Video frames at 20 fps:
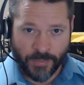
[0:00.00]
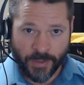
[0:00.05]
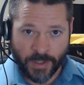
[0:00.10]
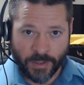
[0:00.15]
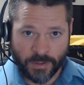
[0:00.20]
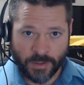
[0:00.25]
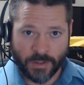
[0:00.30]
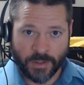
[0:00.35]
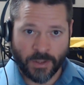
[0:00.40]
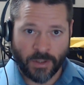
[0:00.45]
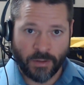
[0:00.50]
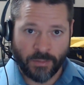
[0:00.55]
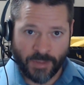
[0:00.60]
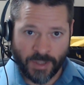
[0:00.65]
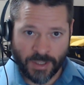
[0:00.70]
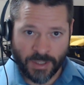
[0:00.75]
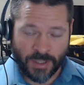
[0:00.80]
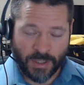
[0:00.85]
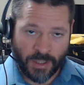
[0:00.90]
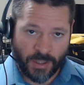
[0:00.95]
things
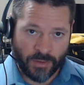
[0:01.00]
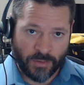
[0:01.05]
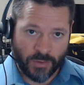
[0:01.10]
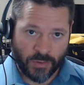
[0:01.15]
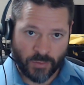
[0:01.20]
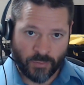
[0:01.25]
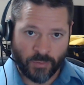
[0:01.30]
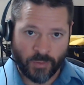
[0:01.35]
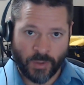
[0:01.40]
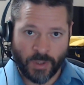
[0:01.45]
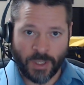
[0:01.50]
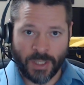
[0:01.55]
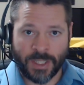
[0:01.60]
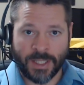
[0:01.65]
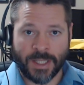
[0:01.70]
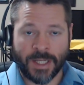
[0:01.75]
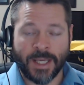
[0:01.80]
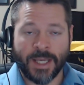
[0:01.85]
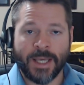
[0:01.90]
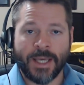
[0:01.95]
determined and others free?
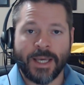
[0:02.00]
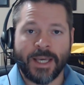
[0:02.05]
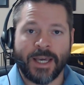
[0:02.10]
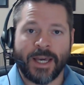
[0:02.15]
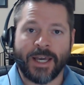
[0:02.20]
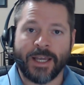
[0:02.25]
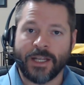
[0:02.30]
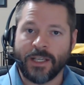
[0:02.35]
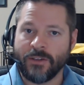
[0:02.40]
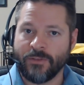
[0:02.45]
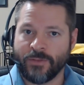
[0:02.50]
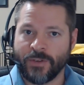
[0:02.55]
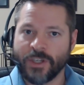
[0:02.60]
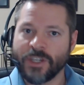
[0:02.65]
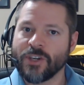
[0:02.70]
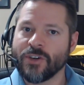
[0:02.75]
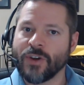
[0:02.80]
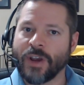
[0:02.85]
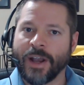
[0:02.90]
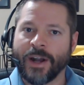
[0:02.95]
And how do you
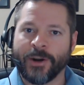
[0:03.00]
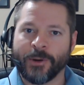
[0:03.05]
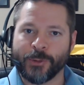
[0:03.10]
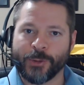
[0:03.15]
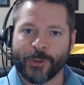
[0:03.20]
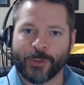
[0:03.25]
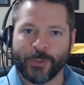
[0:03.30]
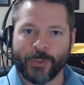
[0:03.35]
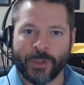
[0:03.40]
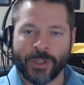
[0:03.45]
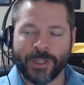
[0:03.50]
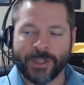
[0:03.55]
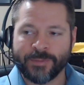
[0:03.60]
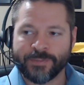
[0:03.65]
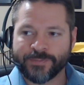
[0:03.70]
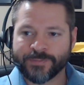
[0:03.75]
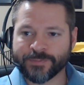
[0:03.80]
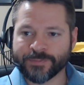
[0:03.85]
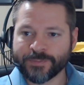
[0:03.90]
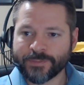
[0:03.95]
figure out when
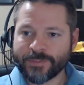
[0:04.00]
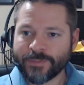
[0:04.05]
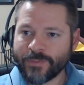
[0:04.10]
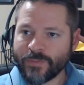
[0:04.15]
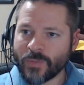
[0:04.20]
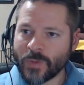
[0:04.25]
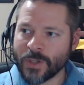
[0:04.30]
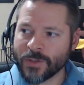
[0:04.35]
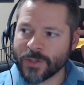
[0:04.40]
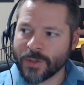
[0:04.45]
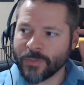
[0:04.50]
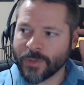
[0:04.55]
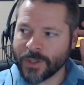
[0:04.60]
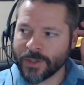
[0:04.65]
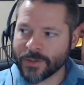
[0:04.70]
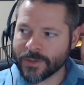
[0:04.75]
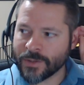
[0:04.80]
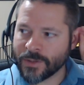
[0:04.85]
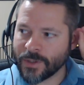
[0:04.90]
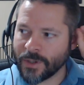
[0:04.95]
something
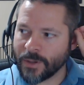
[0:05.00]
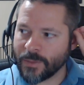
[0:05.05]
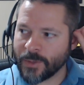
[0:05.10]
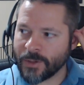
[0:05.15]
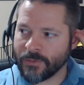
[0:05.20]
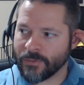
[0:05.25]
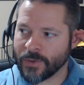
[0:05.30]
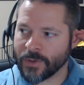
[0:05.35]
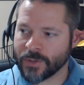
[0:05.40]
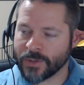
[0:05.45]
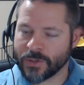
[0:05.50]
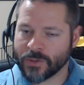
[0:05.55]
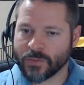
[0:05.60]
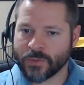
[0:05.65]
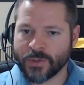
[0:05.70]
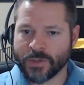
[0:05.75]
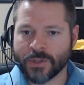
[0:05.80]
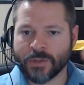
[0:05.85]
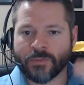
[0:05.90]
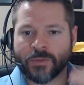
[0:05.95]
is determined versus
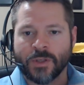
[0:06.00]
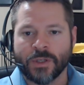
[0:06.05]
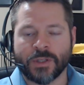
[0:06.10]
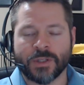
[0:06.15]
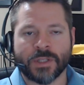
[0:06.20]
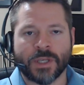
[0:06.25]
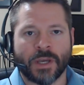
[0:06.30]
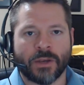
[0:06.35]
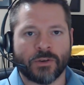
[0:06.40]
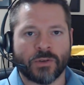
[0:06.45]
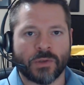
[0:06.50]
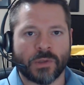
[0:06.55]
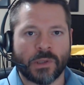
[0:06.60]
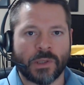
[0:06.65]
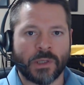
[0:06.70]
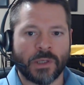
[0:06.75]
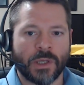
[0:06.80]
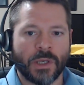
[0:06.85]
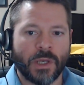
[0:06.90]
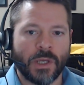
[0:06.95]
when something is
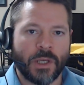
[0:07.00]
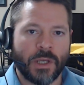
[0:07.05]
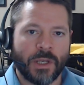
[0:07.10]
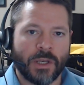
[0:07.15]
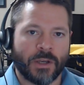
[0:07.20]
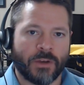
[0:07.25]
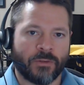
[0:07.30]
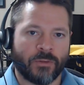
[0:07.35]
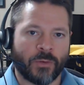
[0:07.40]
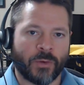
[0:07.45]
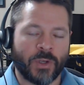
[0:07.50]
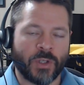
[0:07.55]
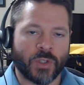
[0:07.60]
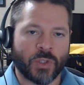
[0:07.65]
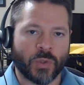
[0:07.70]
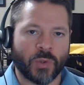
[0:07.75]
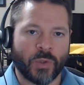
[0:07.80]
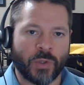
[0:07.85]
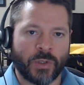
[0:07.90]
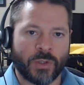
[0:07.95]
actually a free
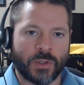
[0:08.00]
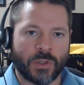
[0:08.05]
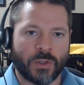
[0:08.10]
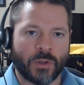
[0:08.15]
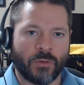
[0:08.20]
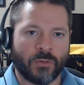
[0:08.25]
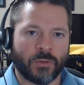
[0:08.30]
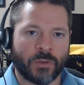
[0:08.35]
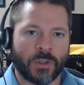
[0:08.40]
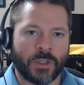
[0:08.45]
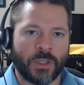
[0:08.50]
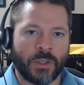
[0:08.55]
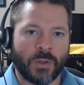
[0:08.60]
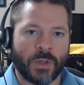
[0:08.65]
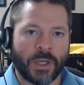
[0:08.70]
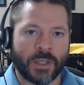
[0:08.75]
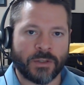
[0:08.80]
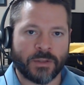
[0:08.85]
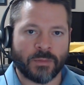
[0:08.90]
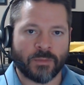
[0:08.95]
choice? And hopefully you
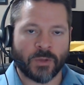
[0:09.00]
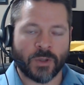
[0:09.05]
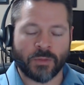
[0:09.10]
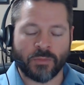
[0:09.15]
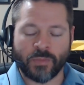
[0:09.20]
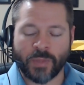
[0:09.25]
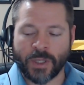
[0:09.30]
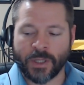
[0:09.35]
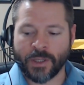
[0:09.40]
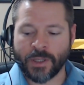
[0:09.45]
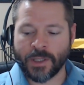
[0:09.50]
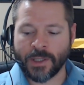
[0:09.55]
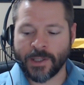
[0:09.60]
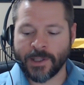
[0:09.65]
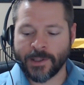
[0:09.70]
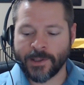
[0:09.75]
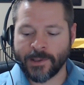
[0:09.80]
had some compelling